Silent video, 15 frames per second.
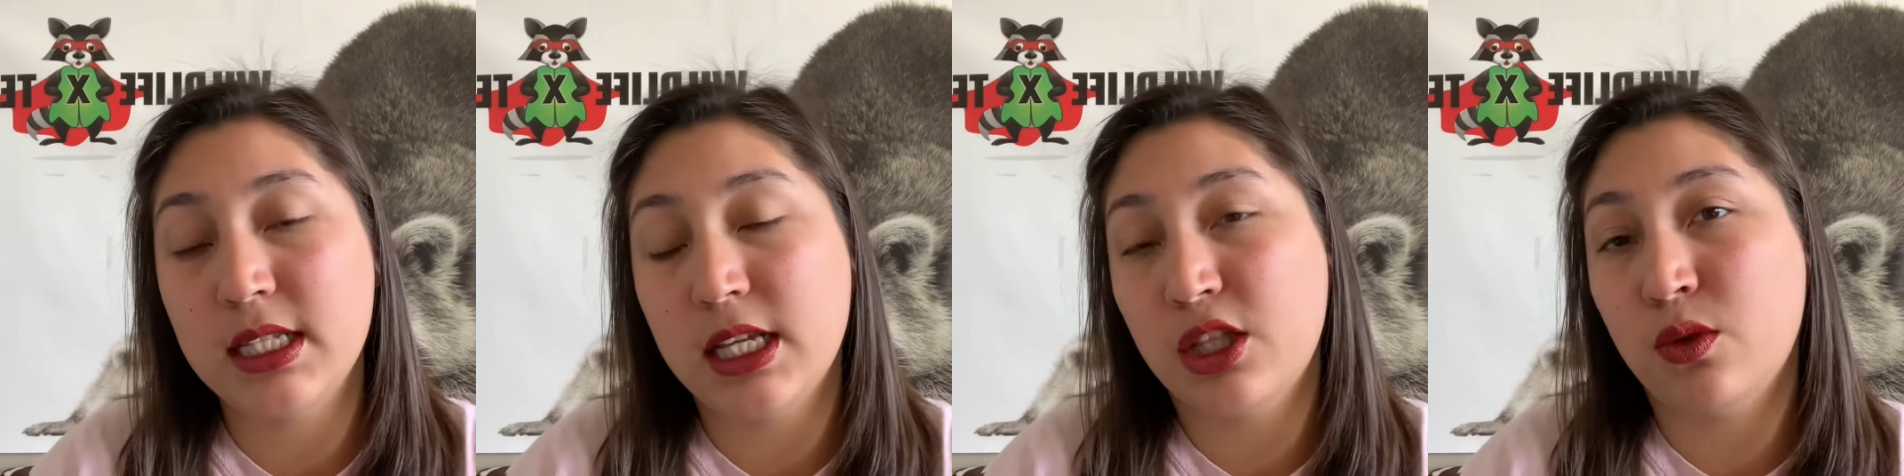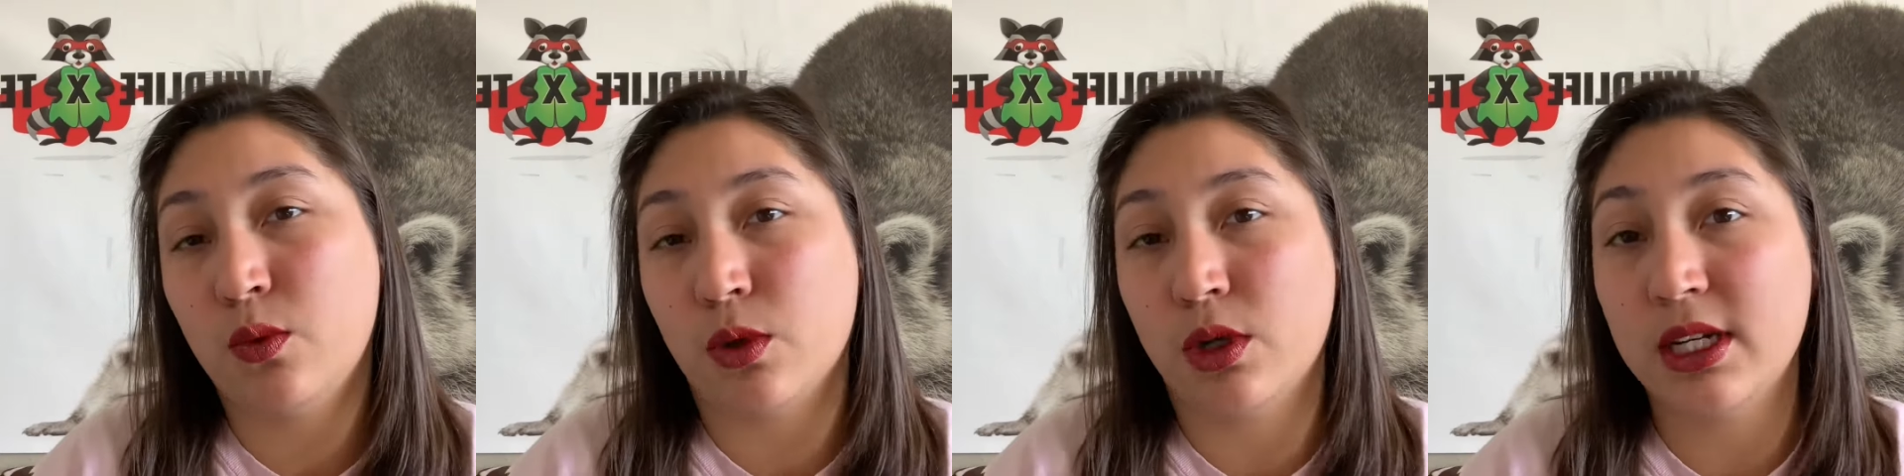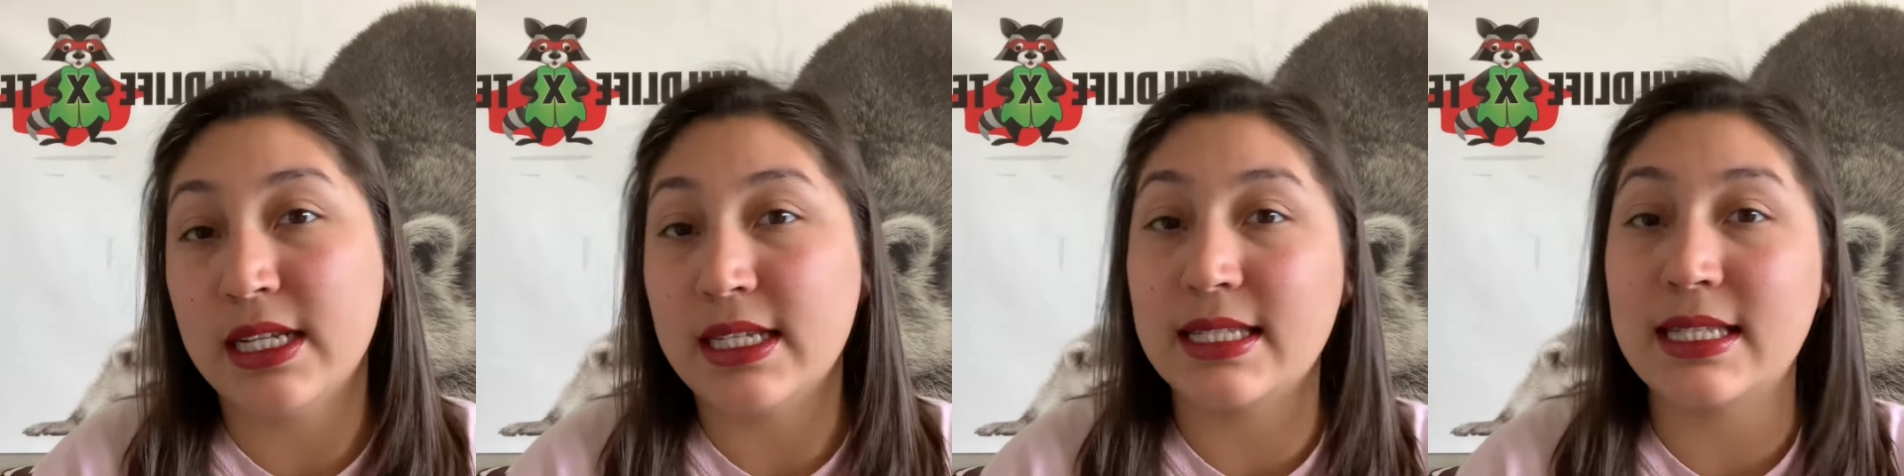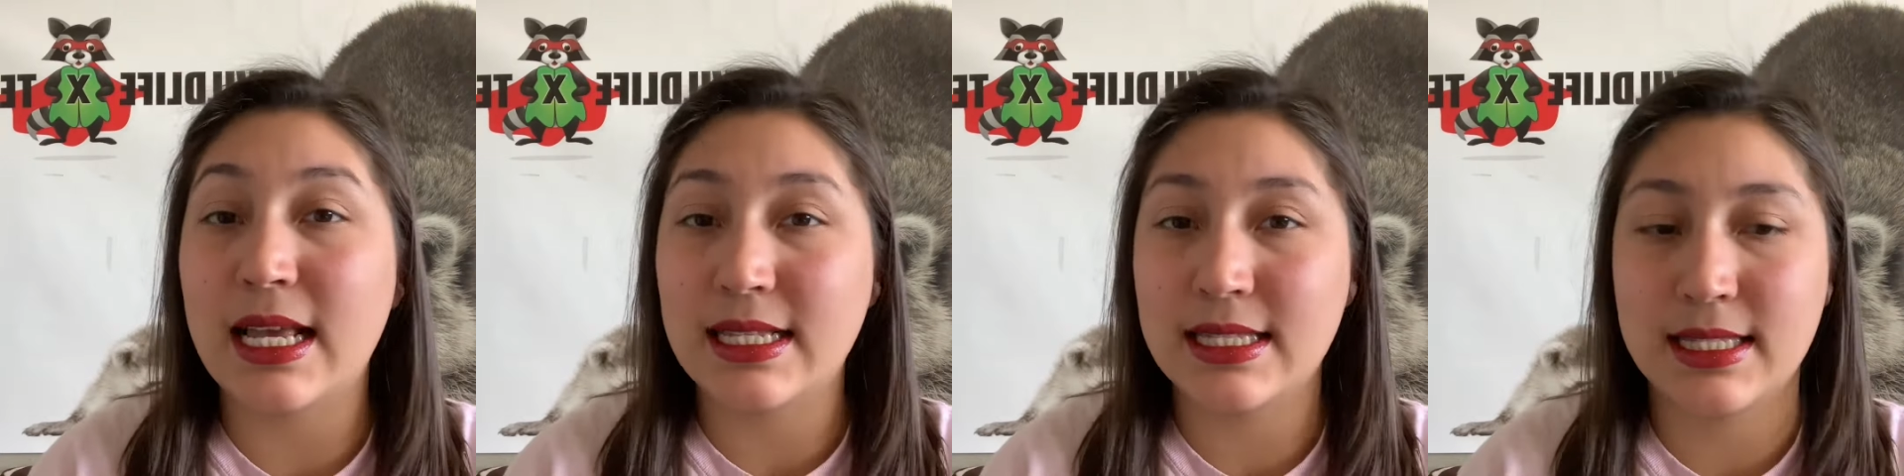and the word
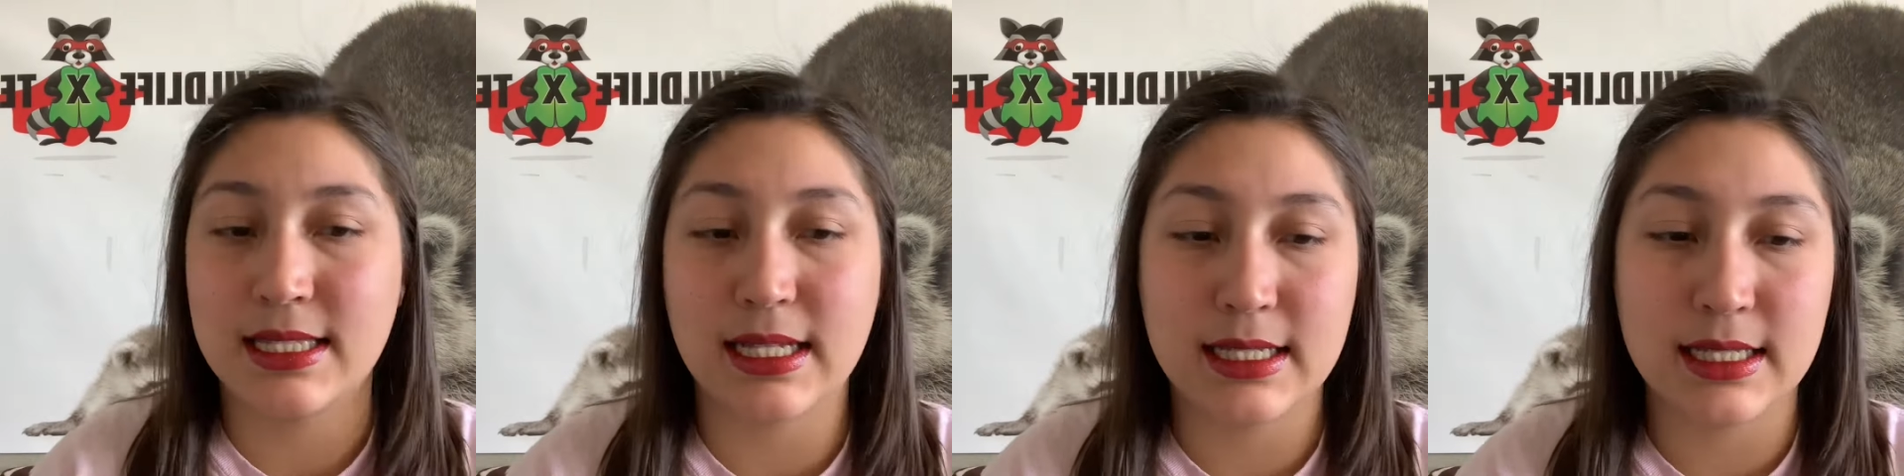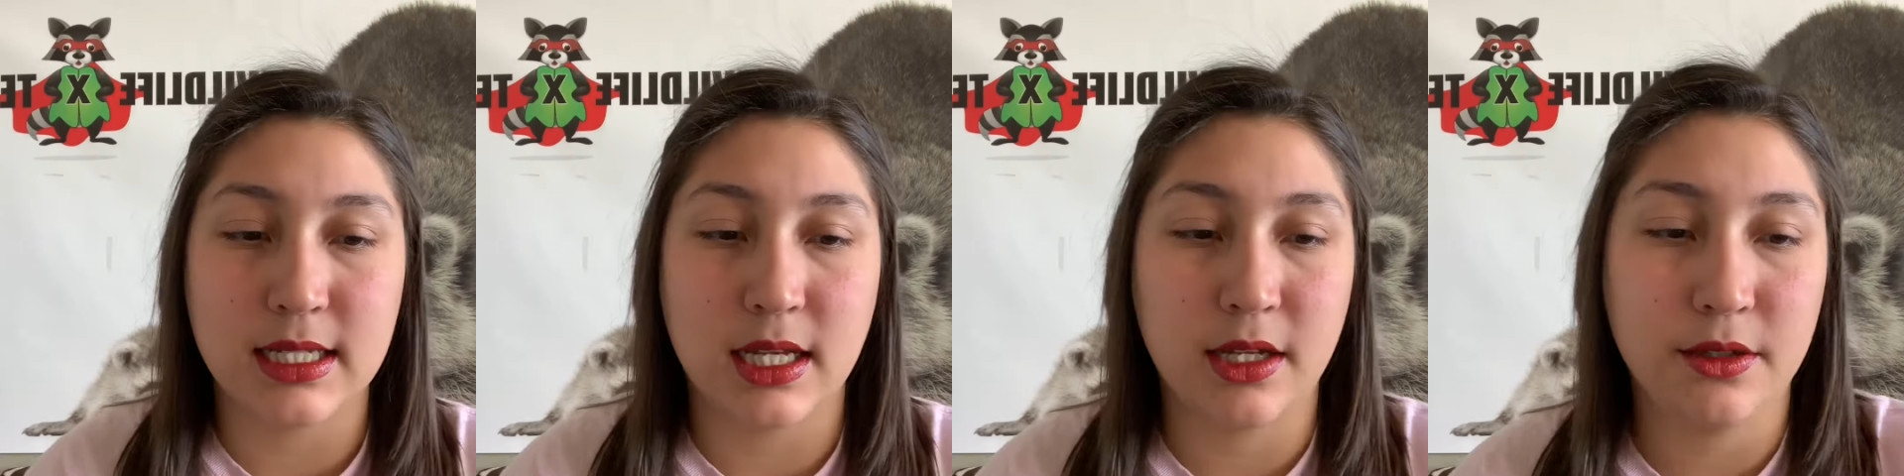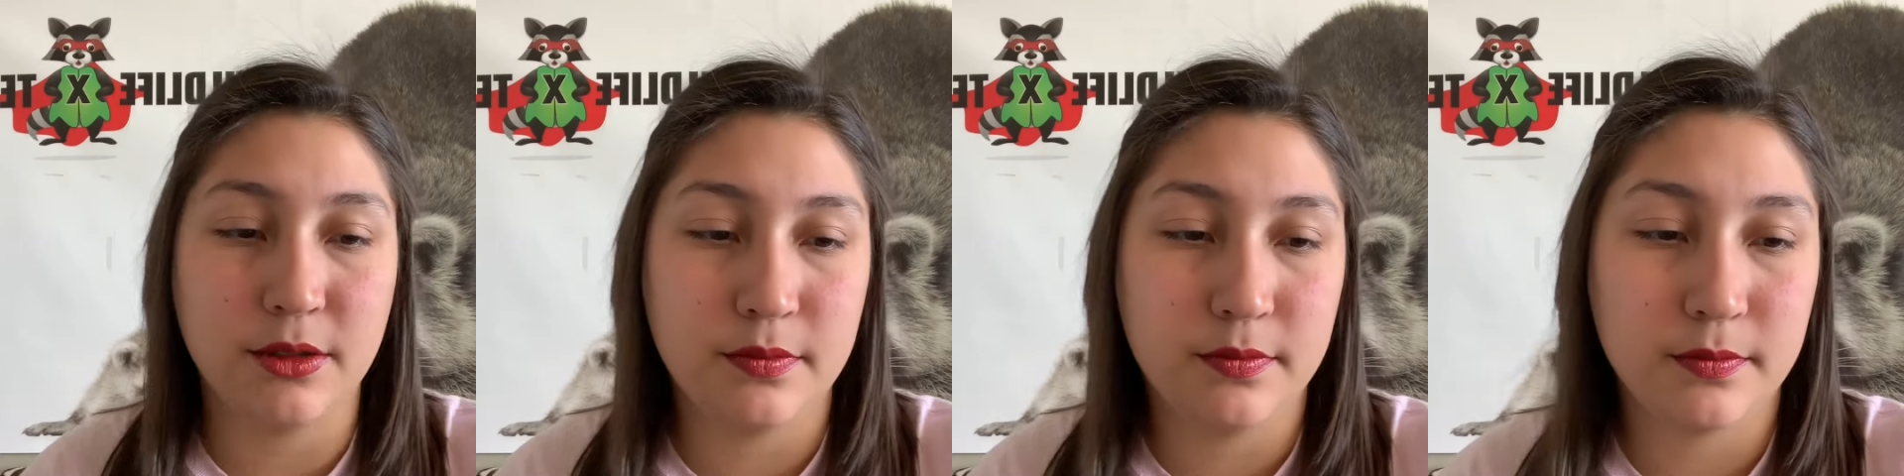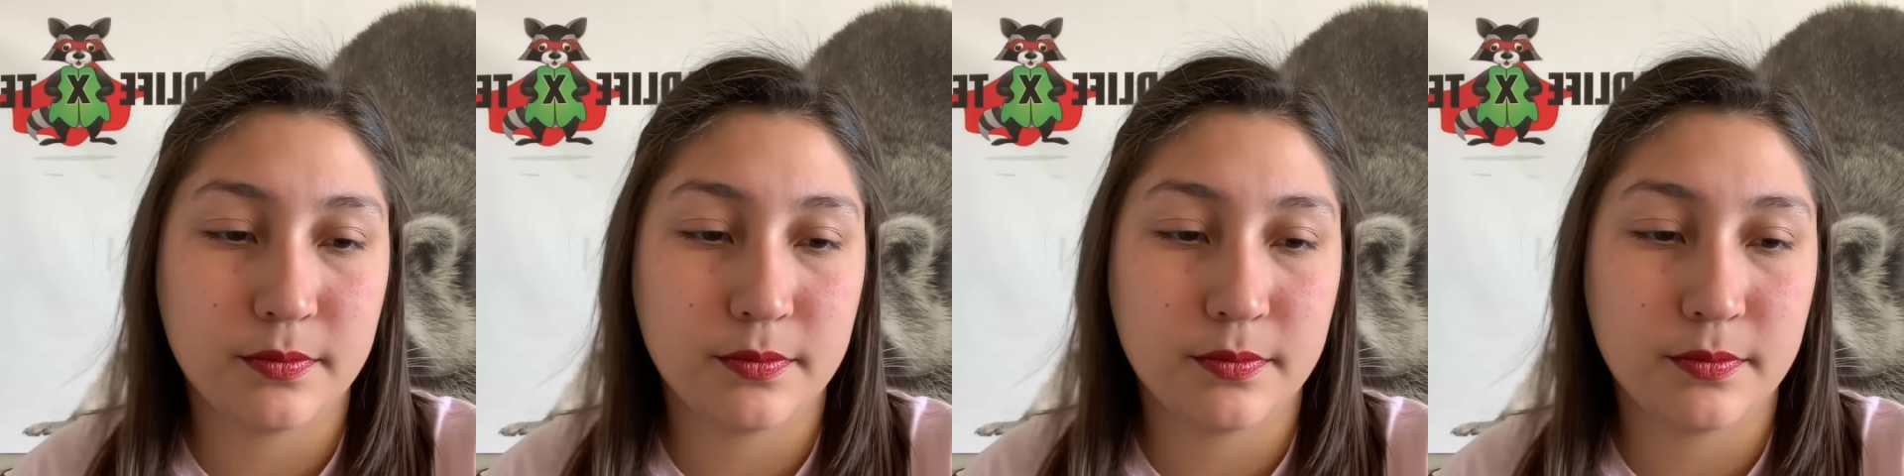is sessile.